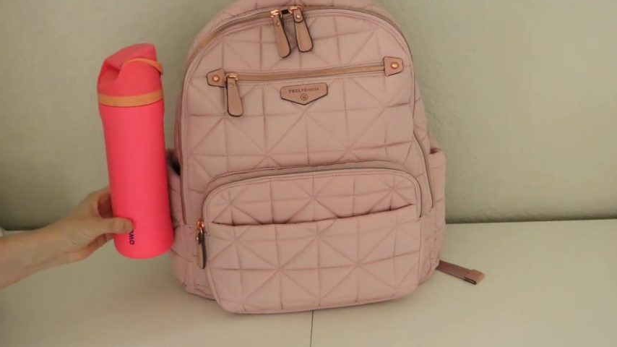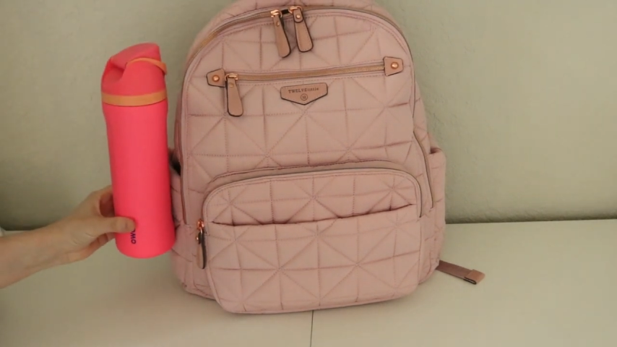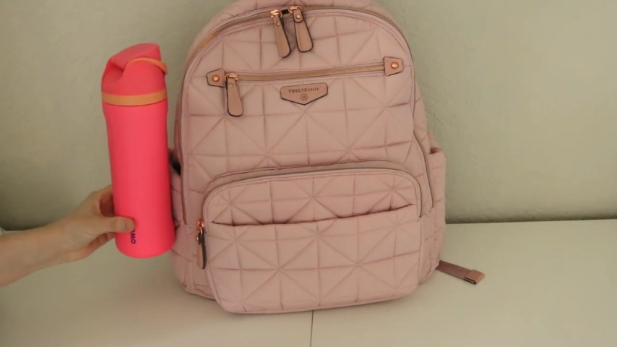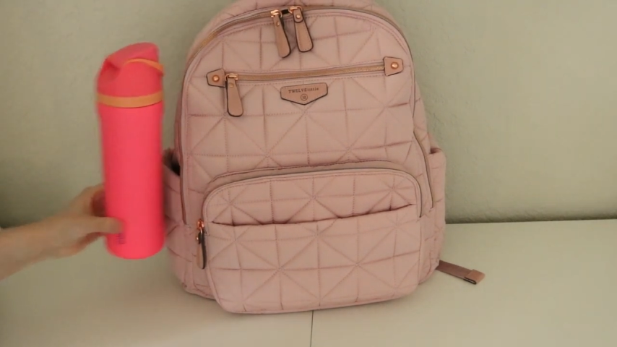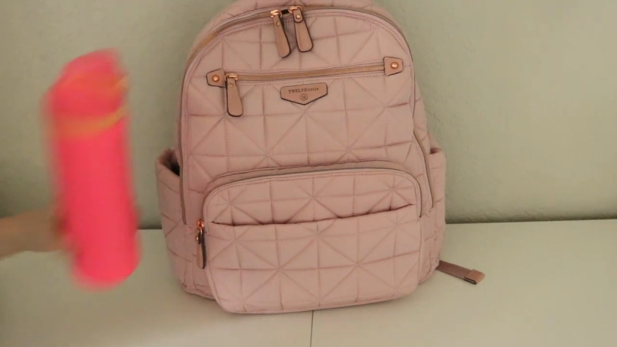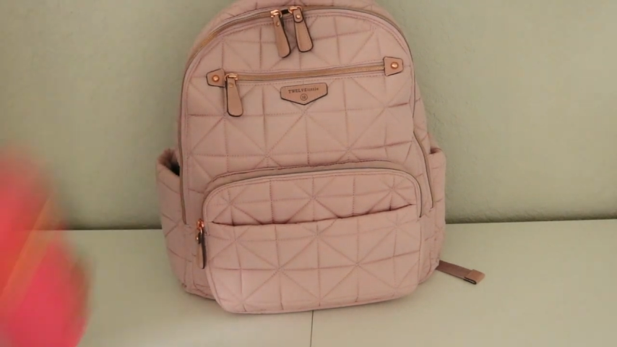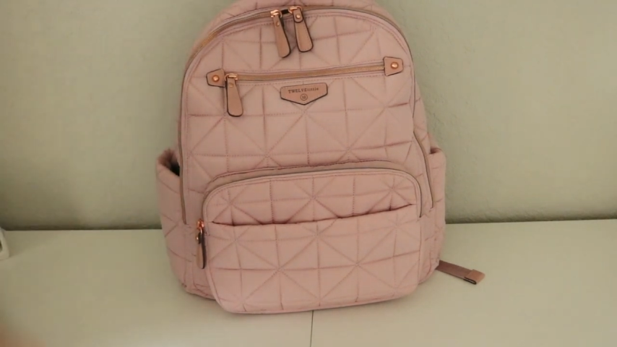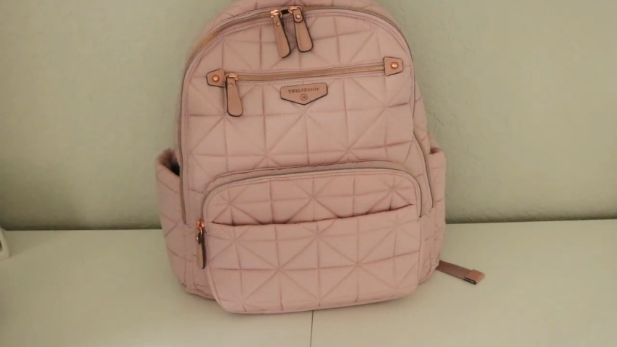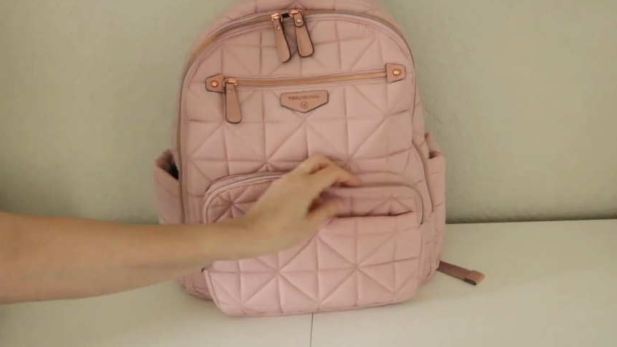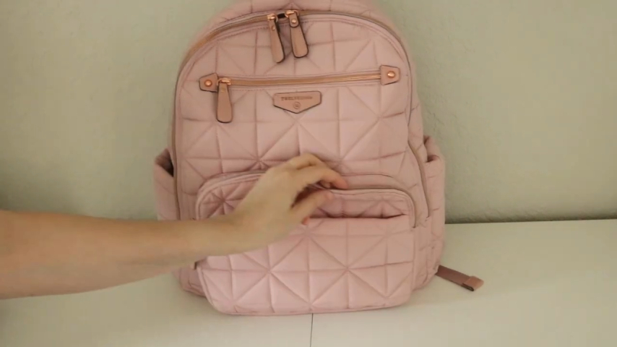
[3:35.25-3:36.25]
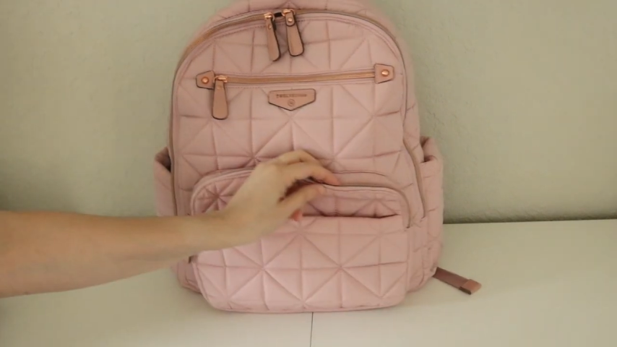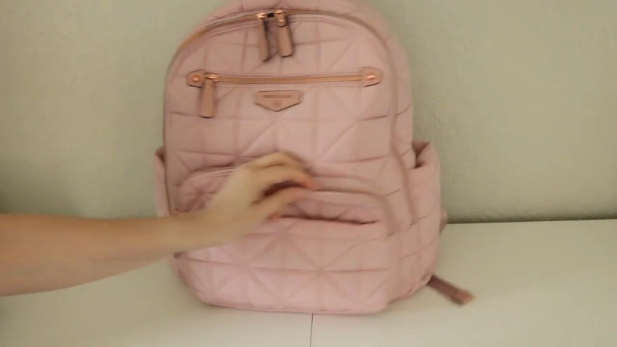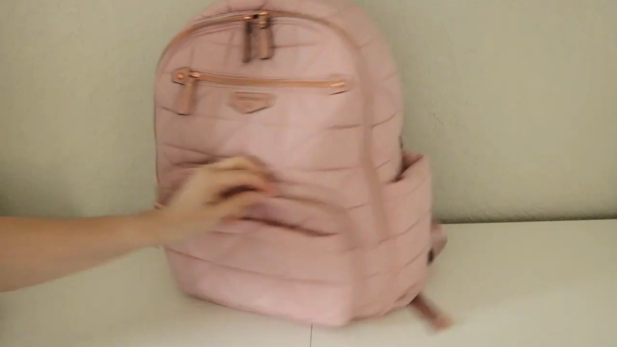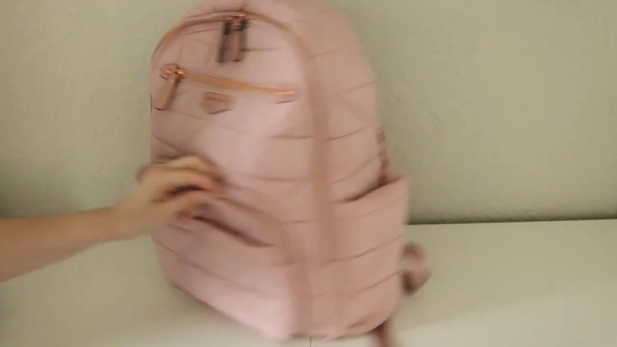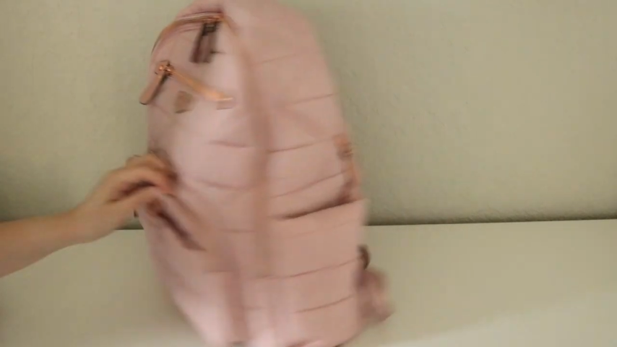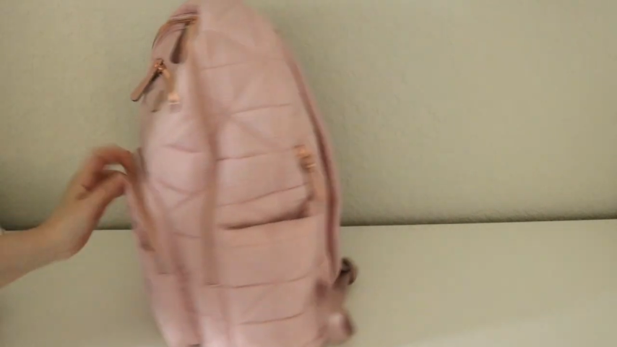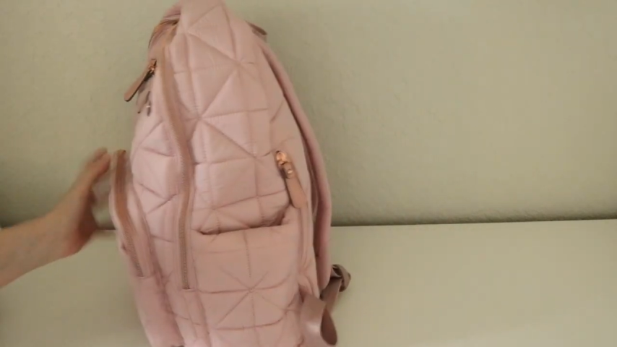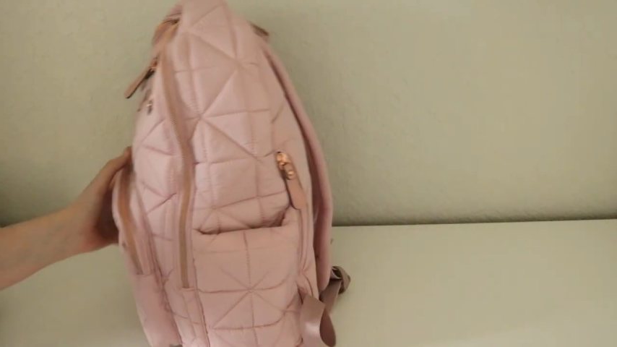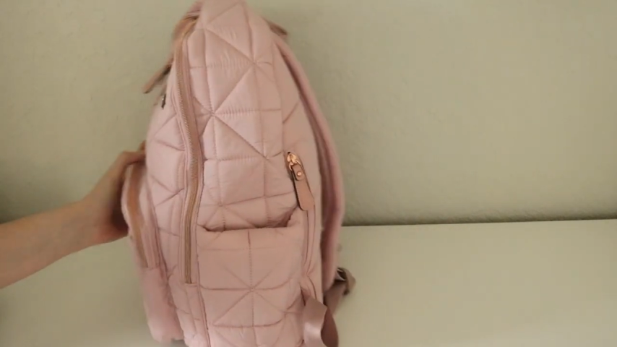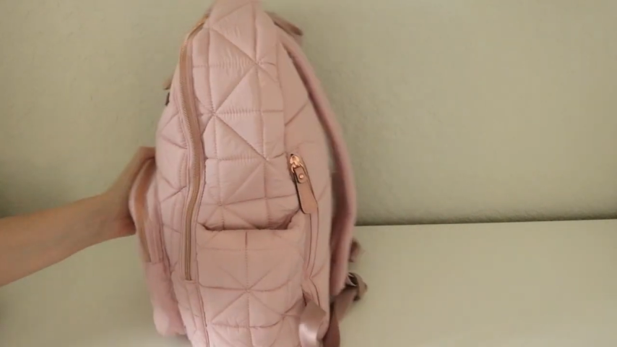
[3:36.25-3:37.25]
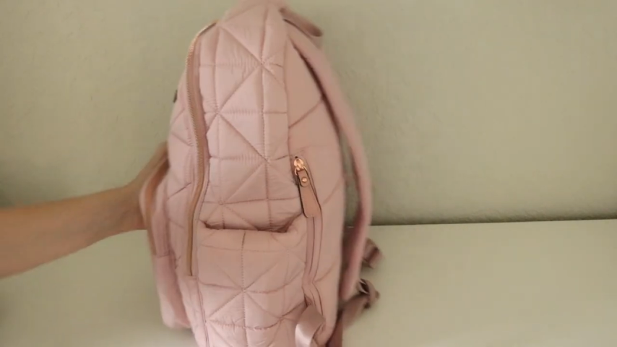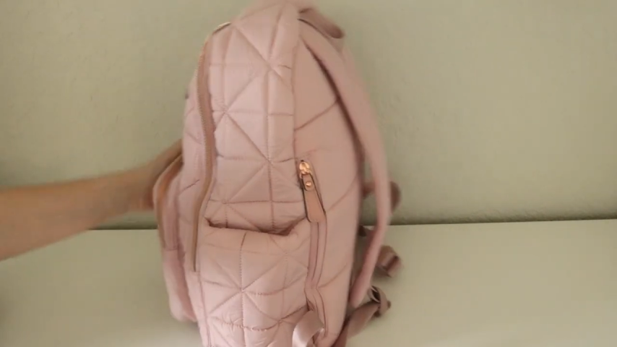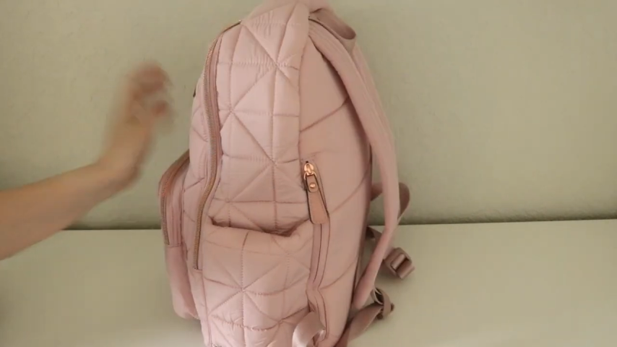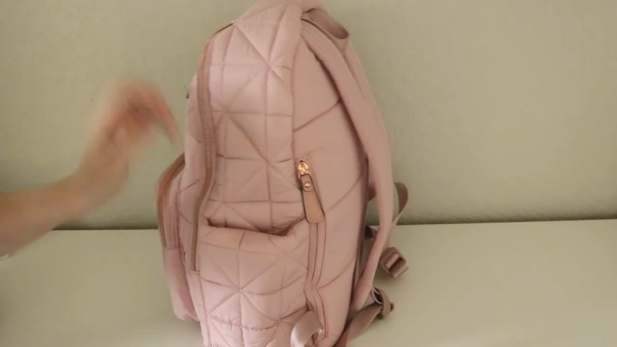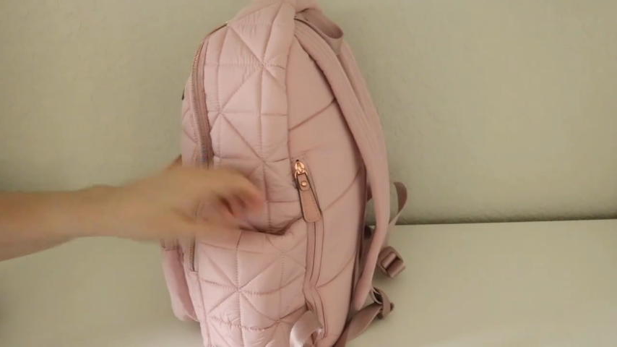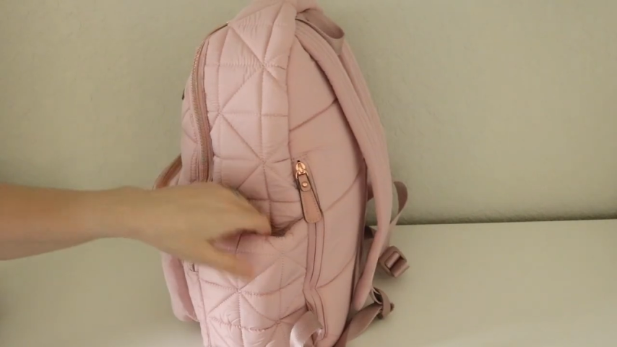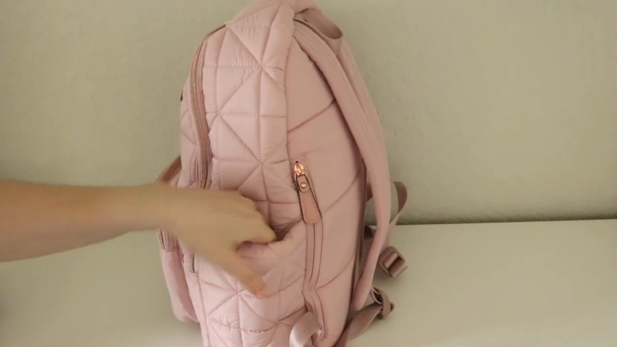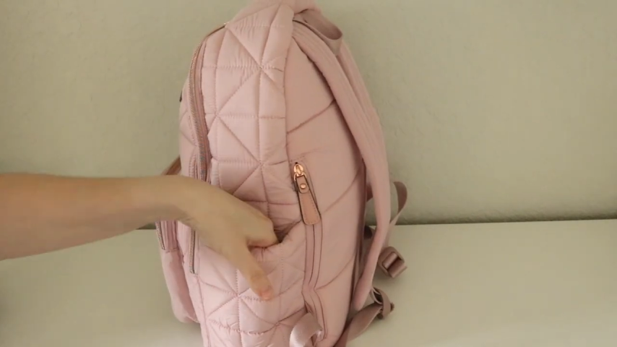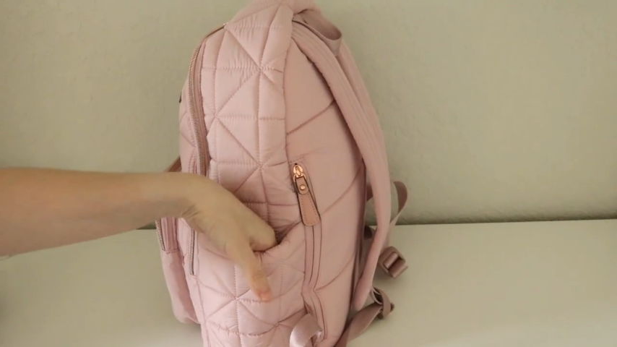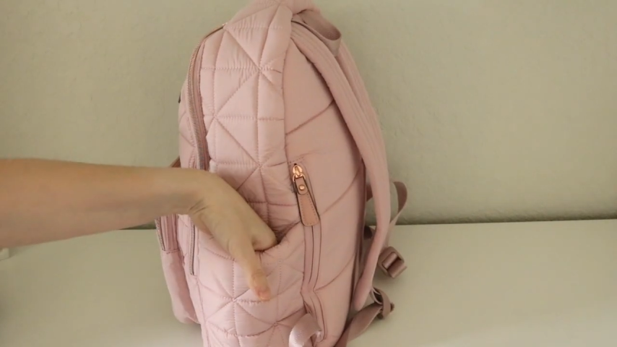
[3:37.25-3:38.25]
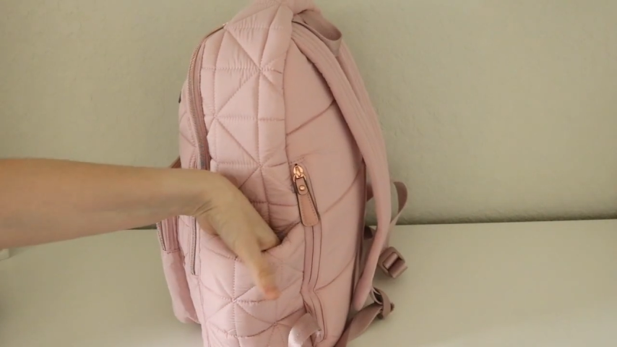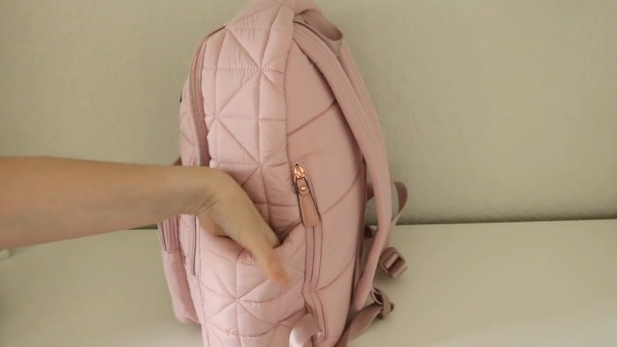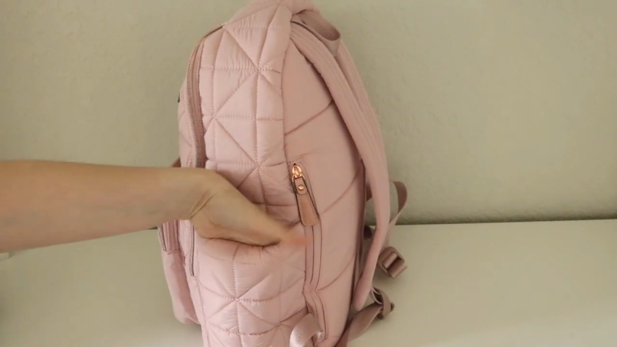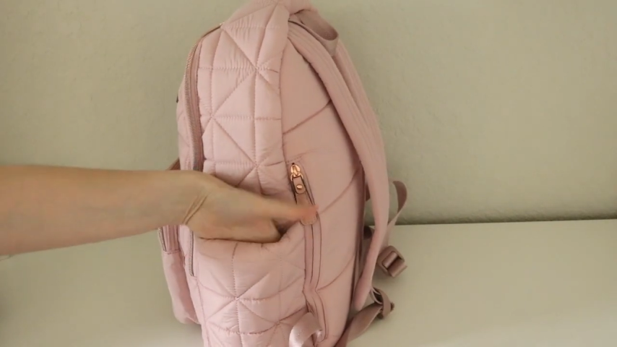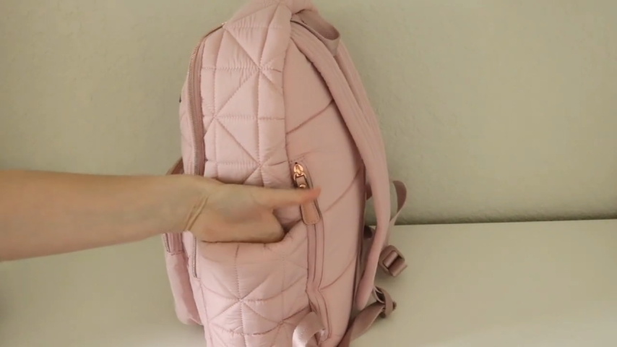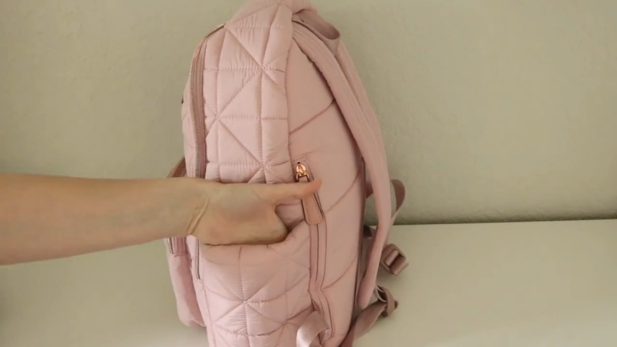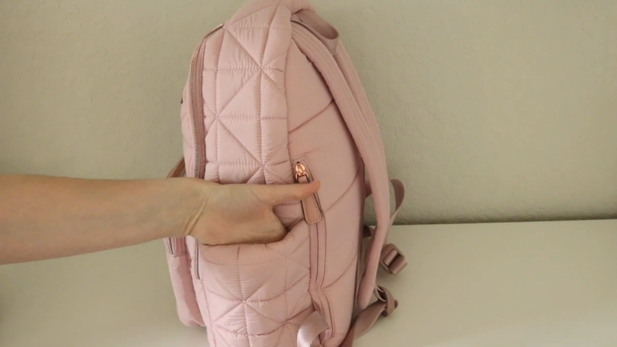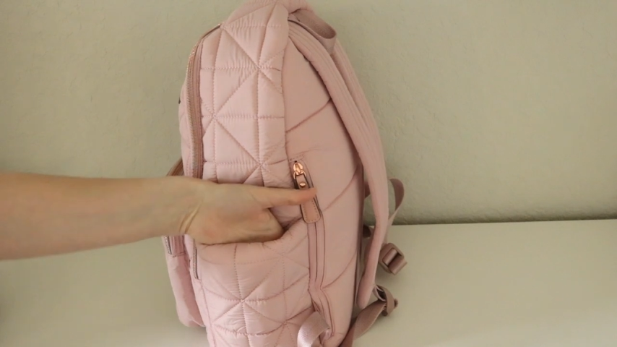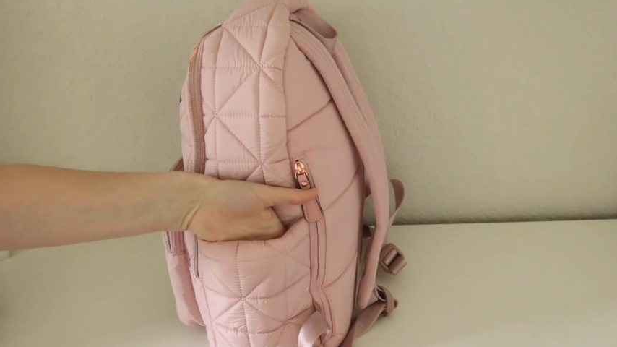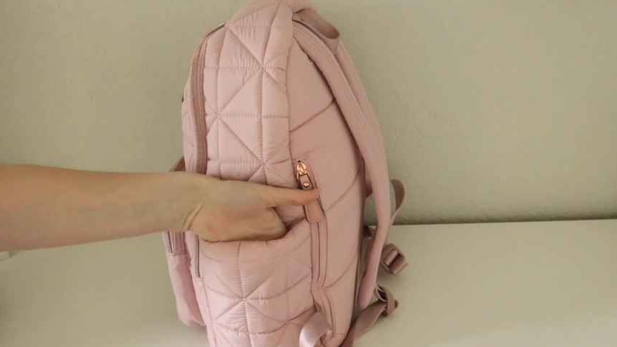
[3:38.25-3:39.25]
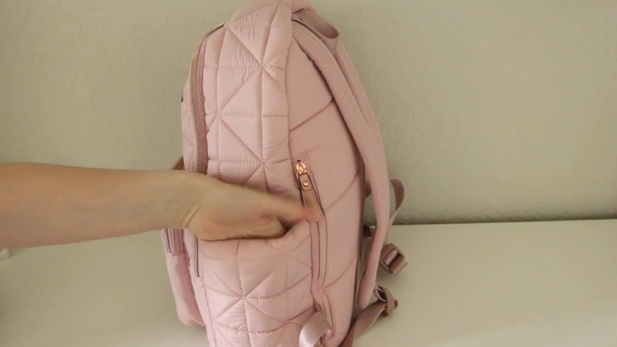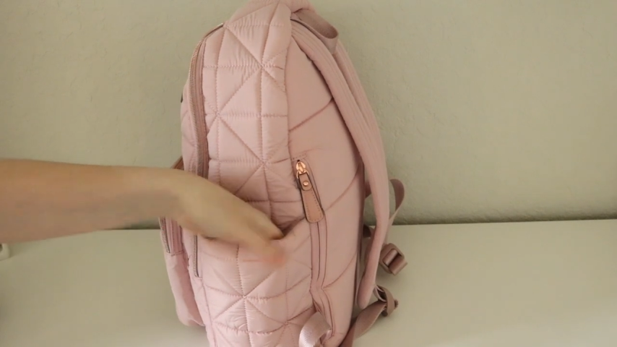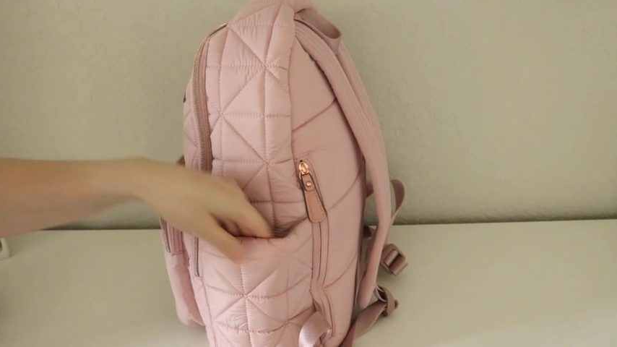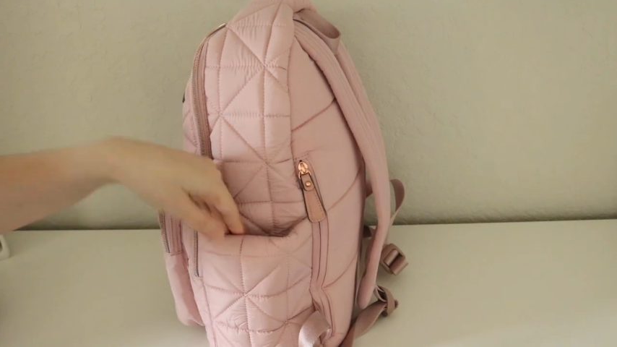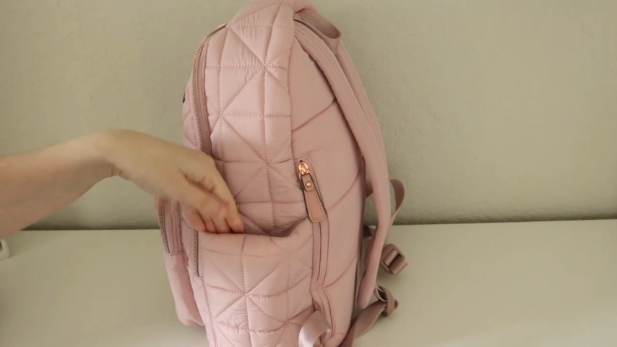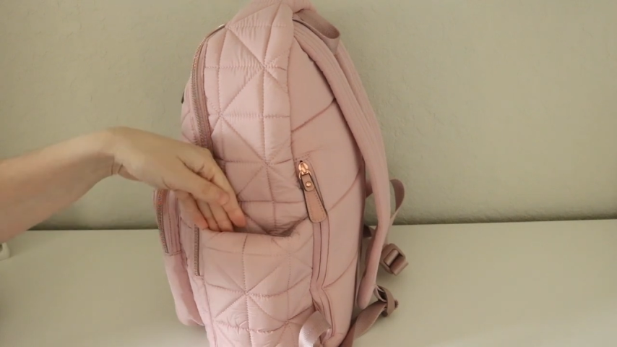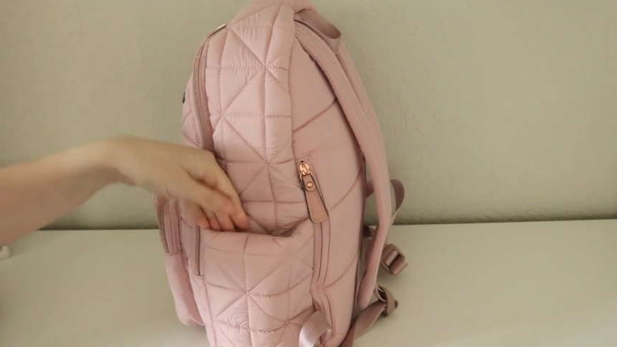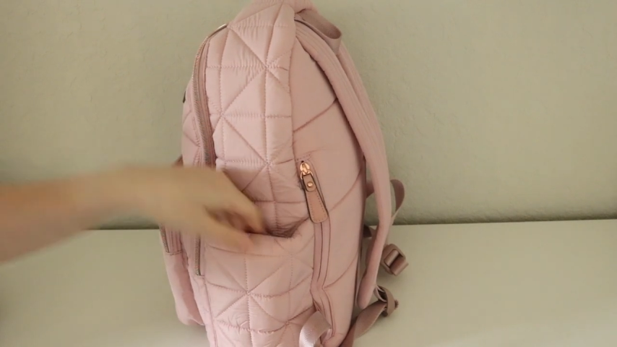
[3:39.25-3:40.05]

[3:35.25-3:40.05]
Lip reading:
Nobody's mouth can be seen.